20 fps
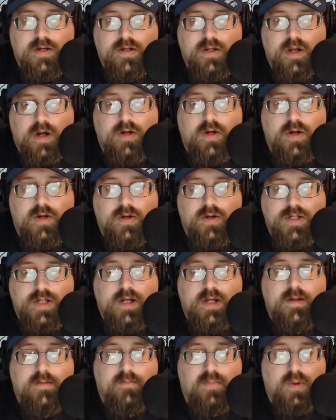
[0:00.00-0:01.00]
Dr.
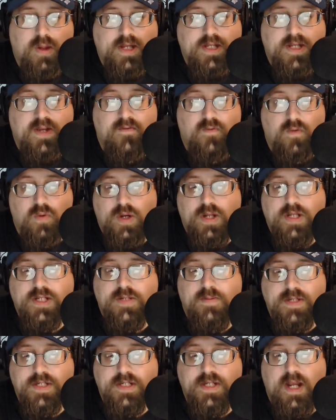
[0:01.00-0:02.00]
Christine Blasey Ford has
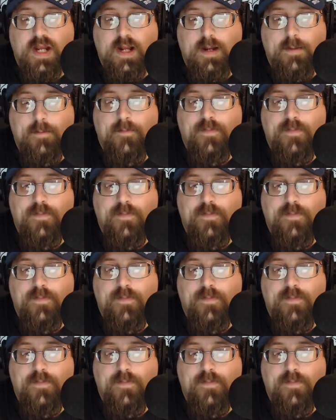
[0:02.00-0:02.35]
been saying.